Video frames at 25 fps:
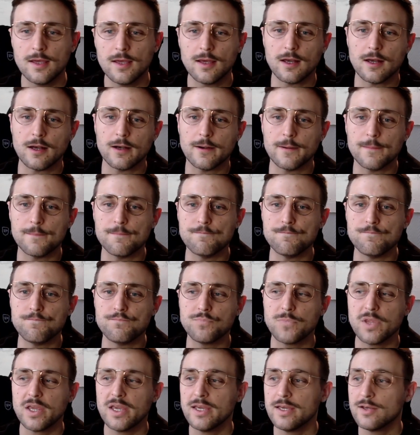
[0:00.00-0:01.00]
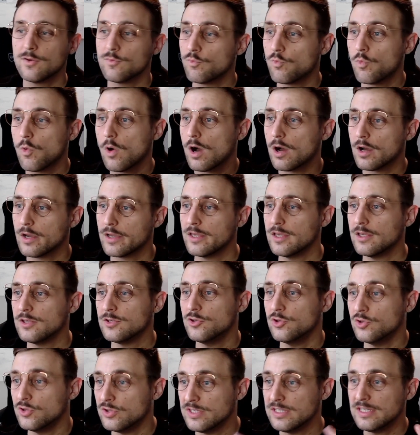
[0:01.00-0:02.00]
um, why
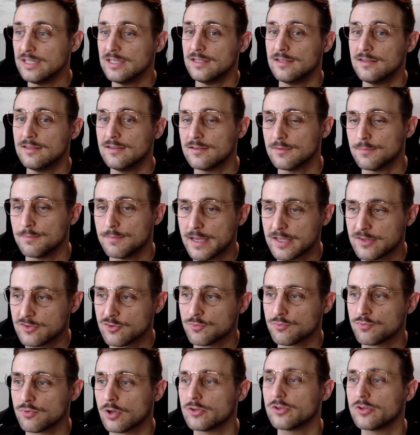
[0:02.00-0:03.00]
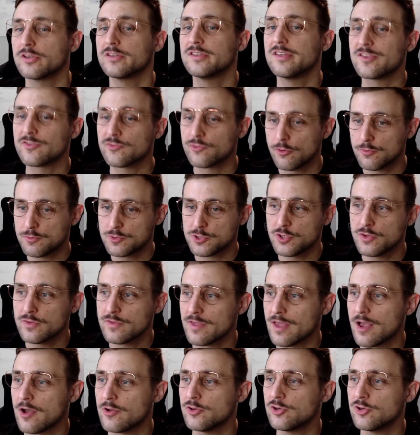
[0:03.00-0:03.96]
you need better product descriptions, how